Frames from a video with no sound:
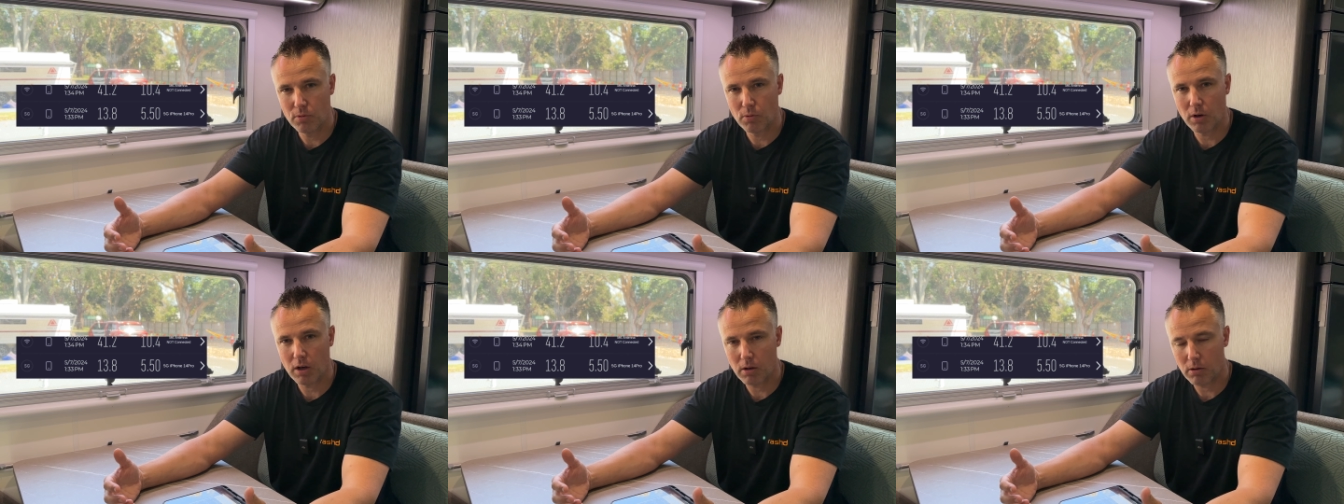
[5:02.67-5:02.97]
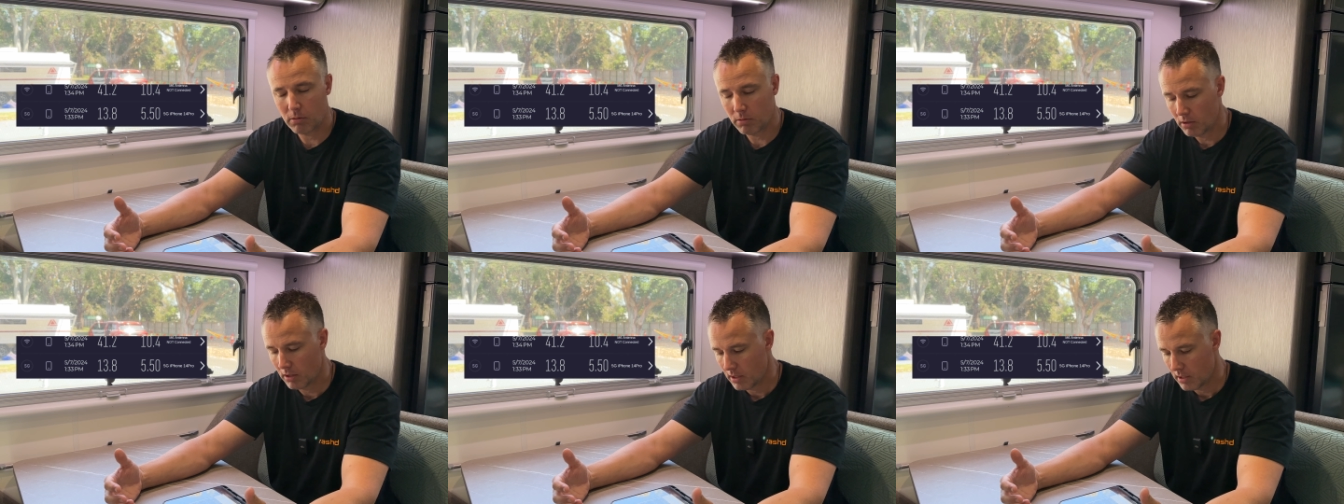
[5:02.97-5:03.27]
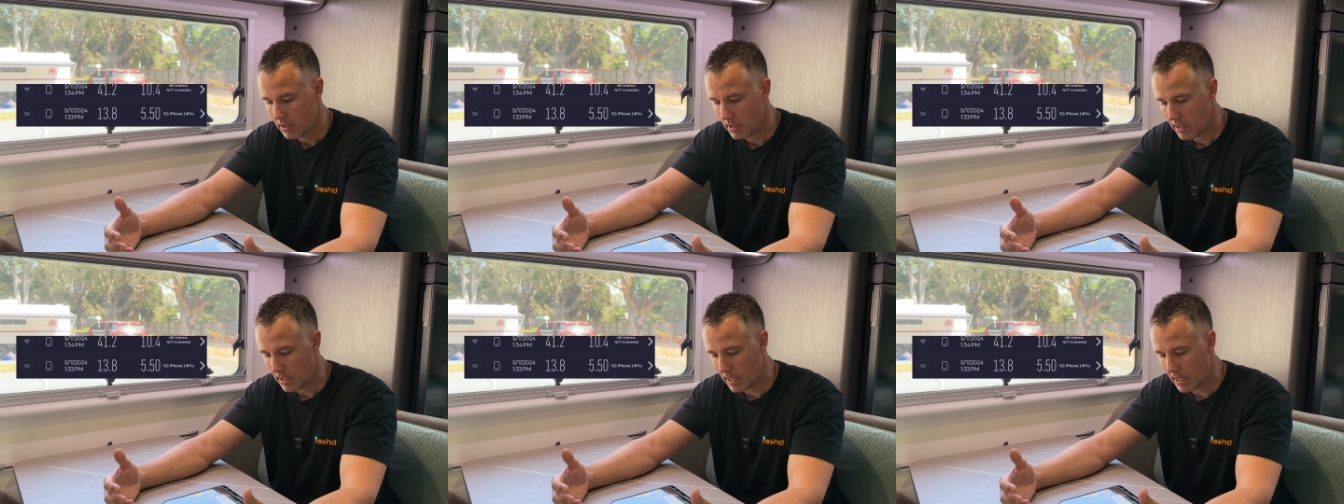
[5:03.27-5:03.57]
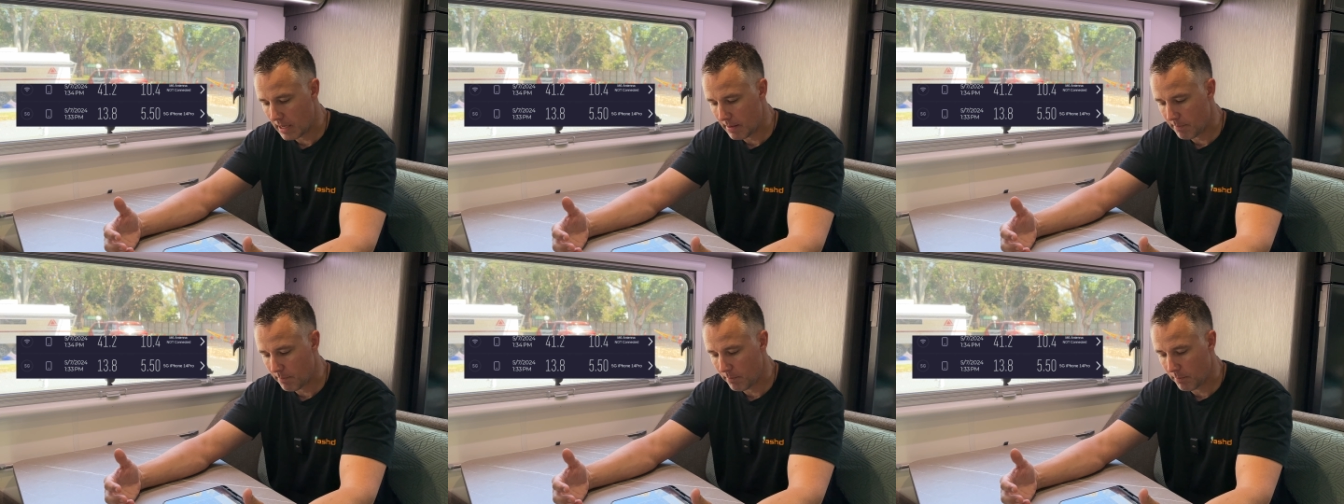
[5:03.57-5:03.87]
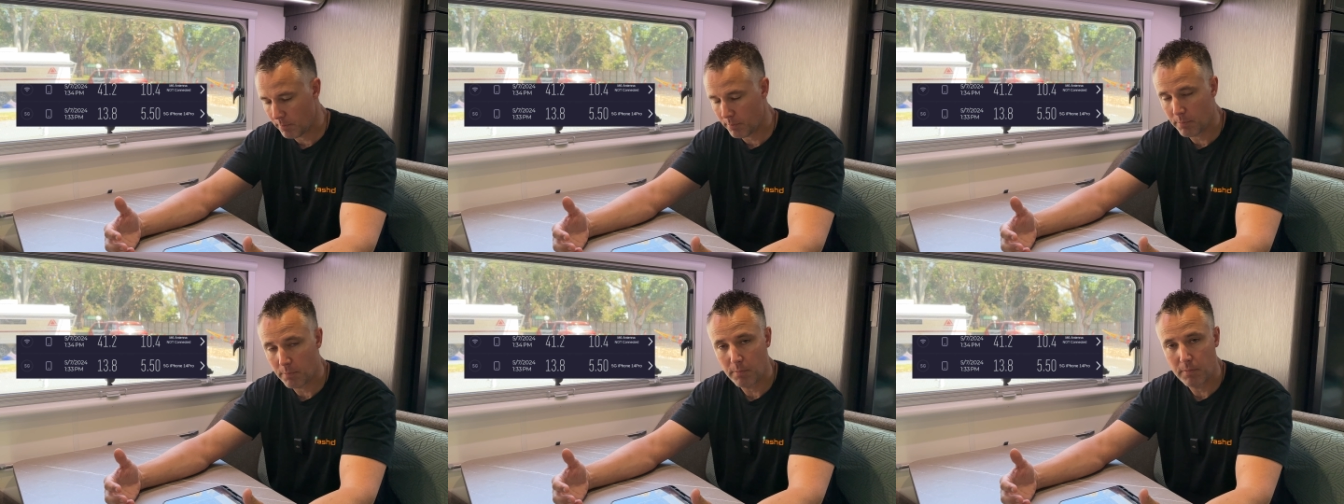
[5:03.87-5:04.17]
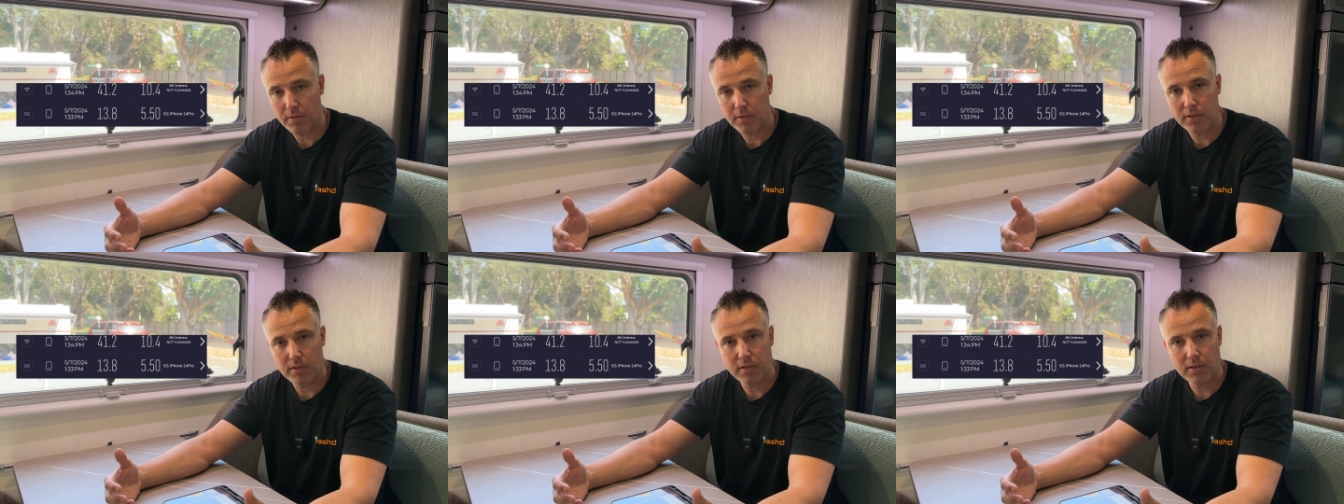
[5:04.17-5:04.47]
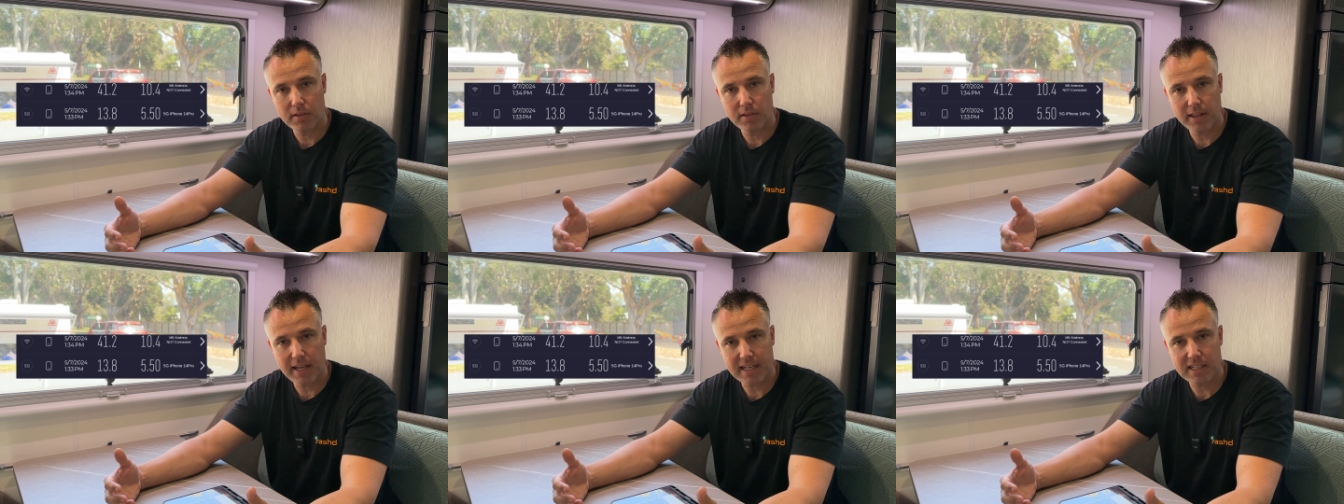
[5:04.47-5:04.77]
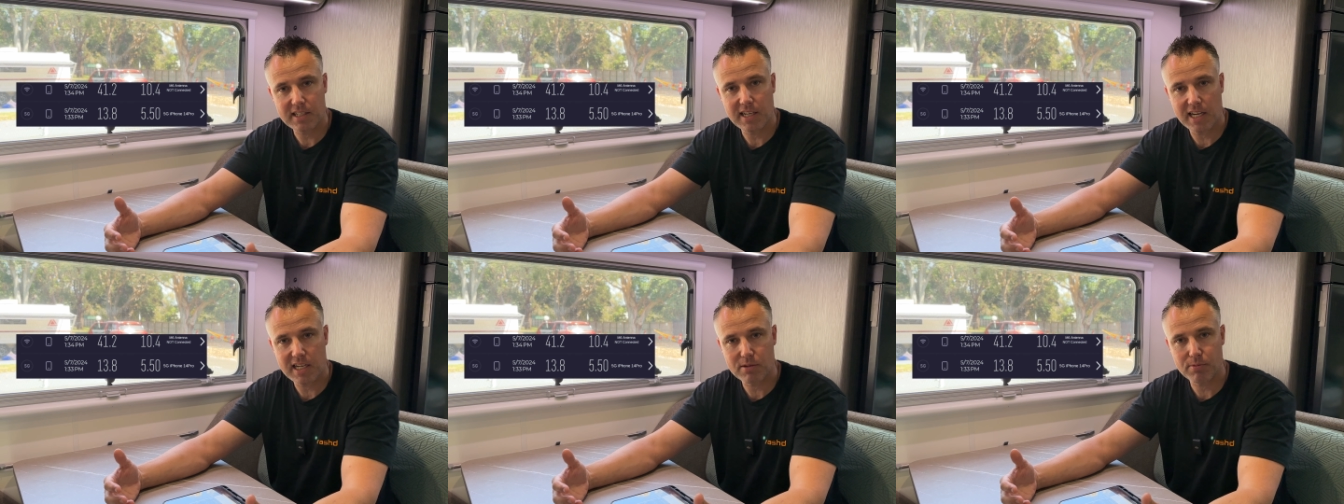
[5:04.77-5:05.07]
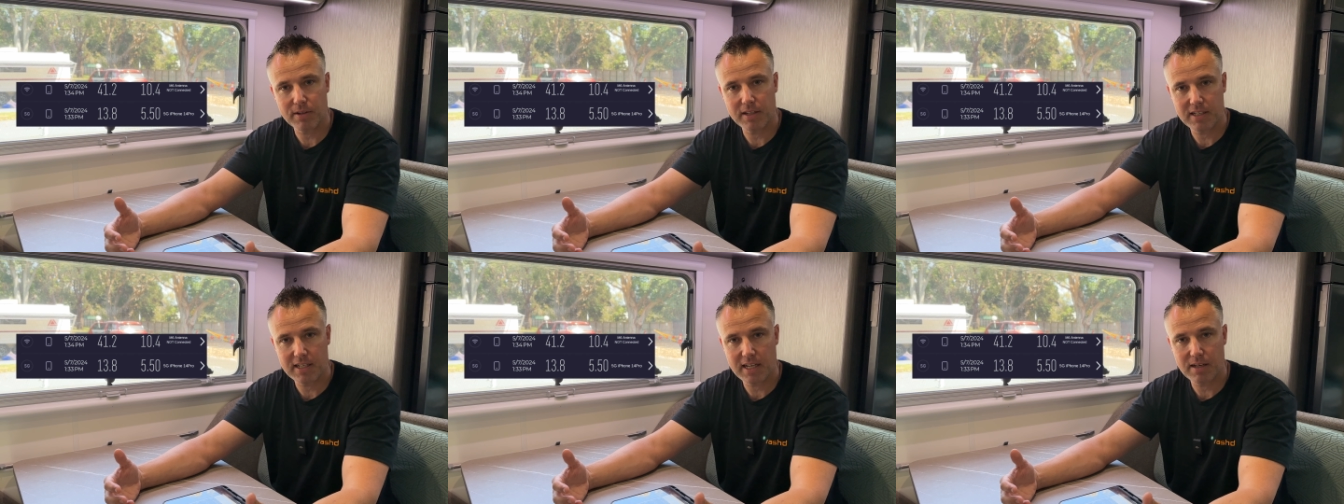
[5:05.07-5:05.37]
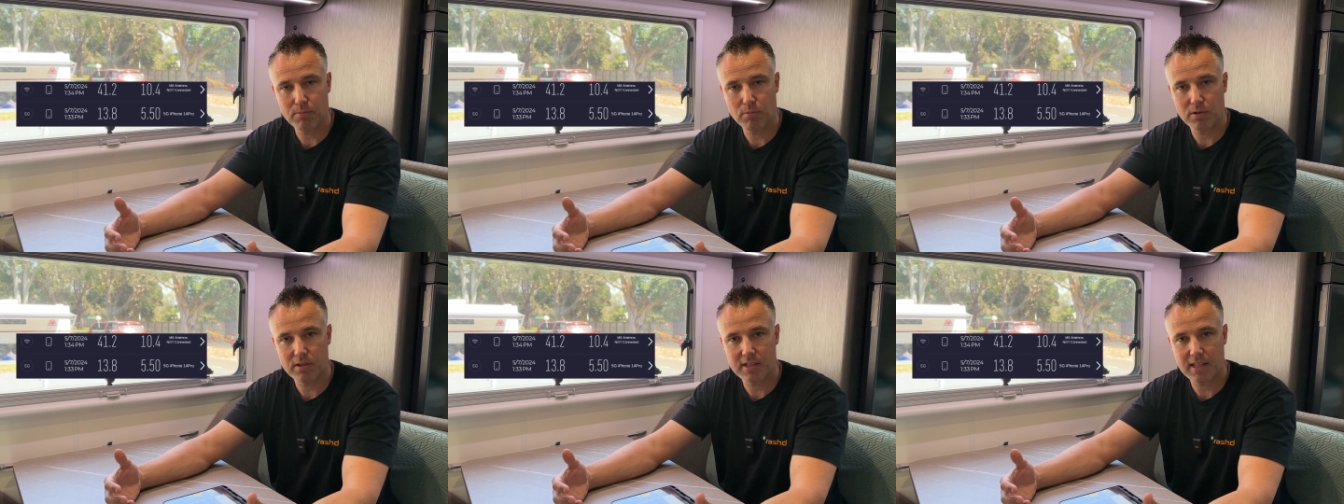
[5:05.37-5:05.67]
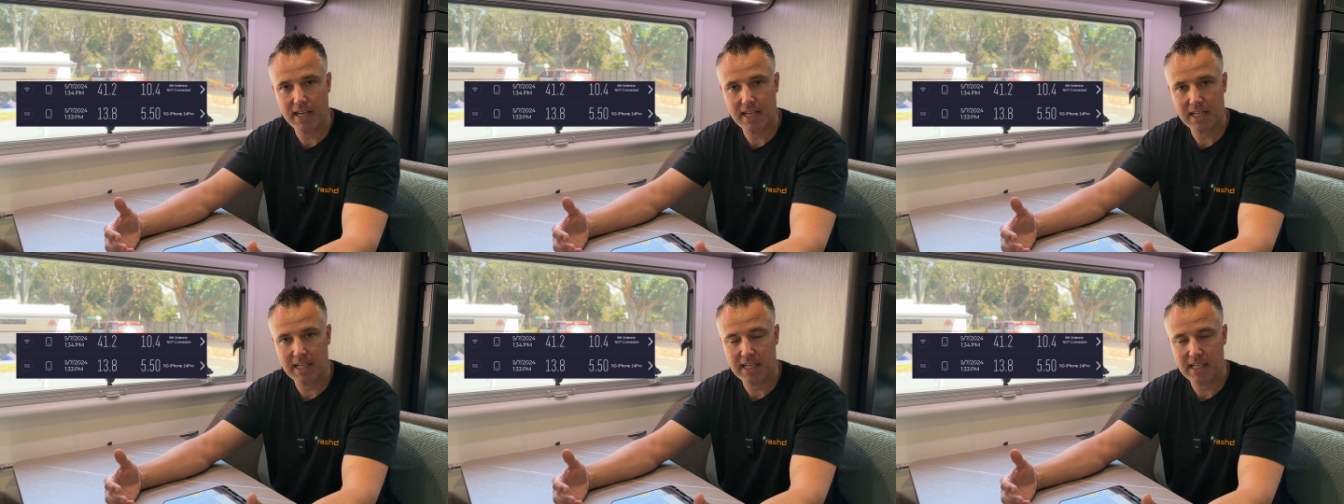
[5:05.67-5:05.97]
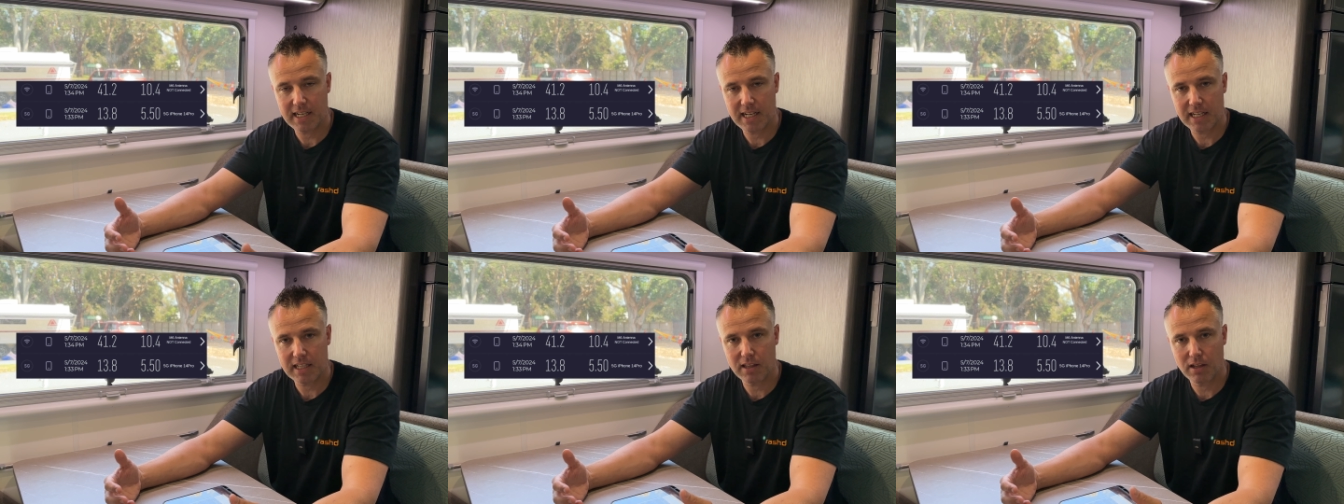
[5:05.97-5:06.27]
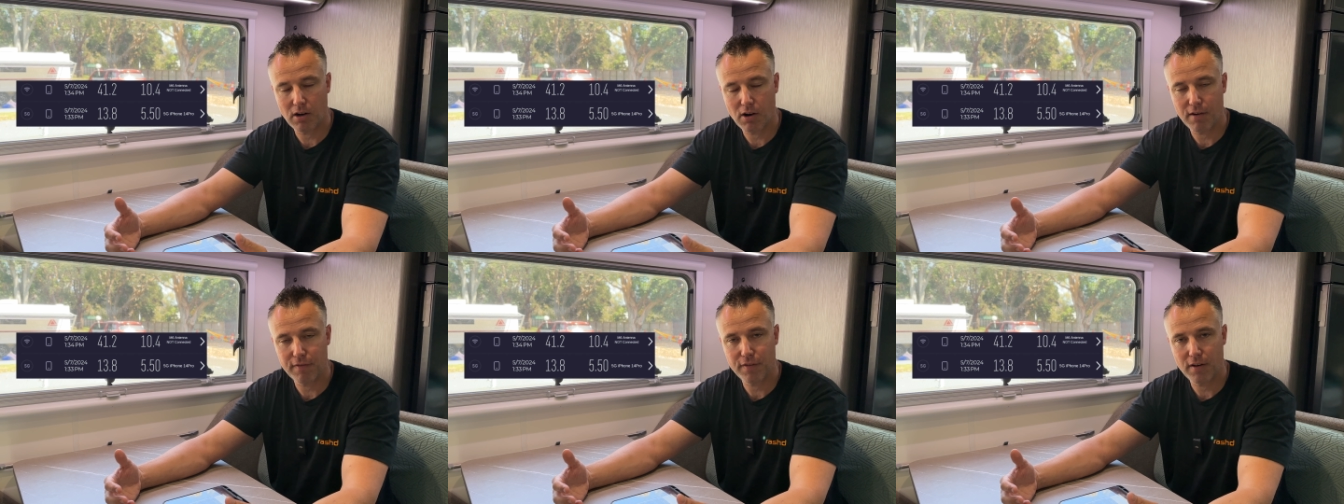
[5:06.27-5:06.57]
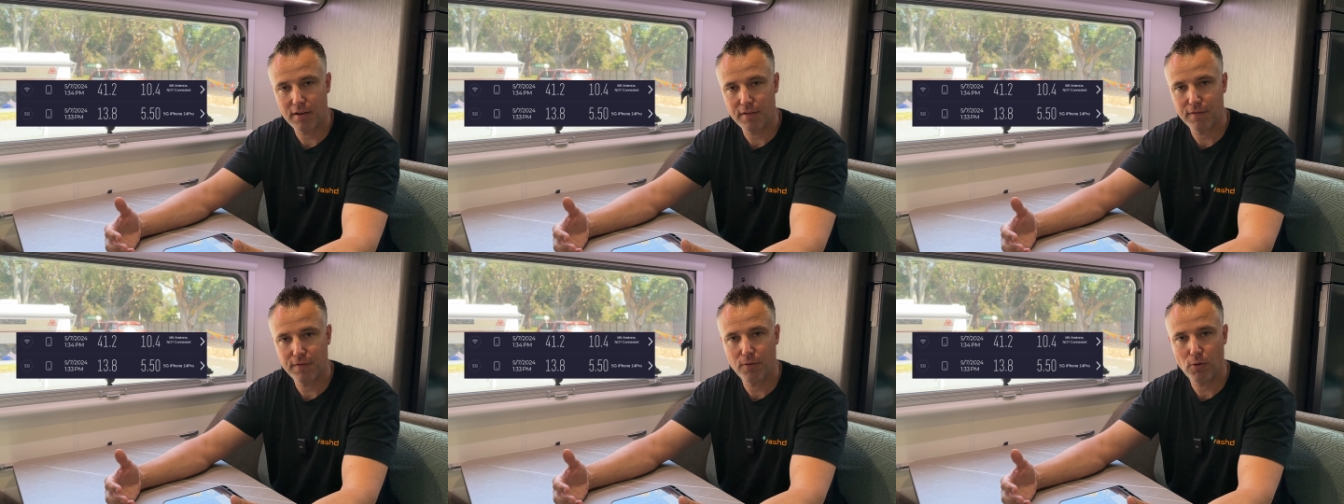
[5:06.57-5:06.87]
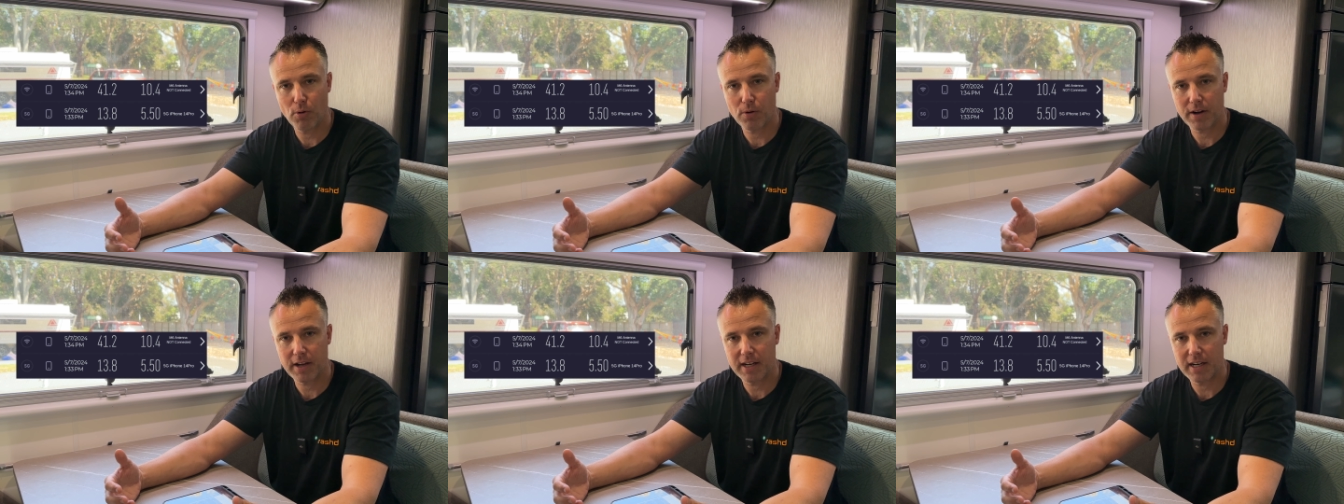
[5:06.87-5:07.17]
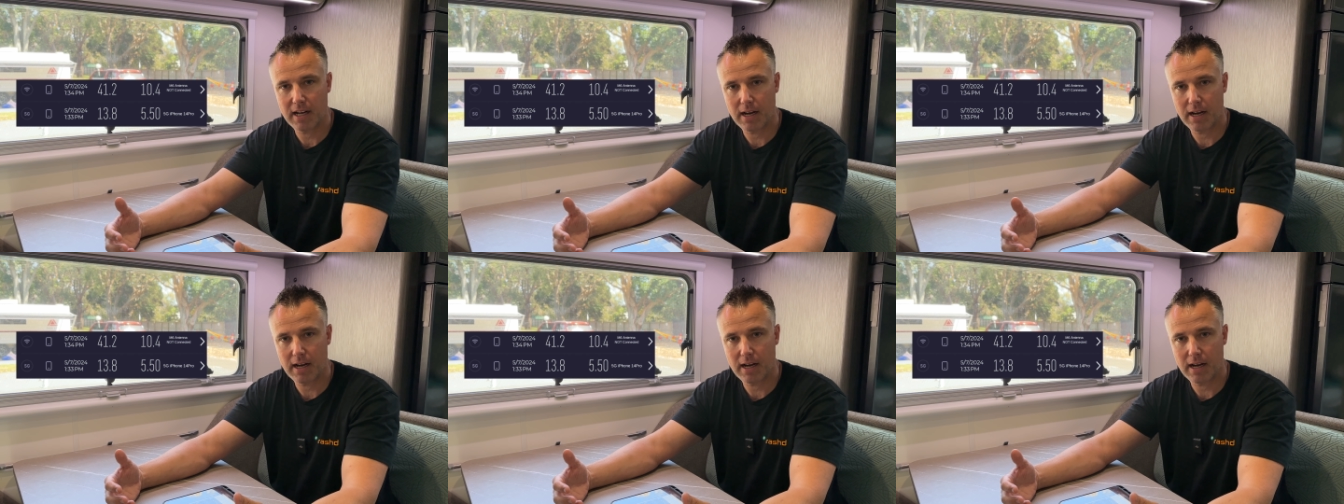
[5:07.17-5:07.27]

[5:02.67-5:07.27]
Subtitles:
well. Next test we did was then connect the iPhone 14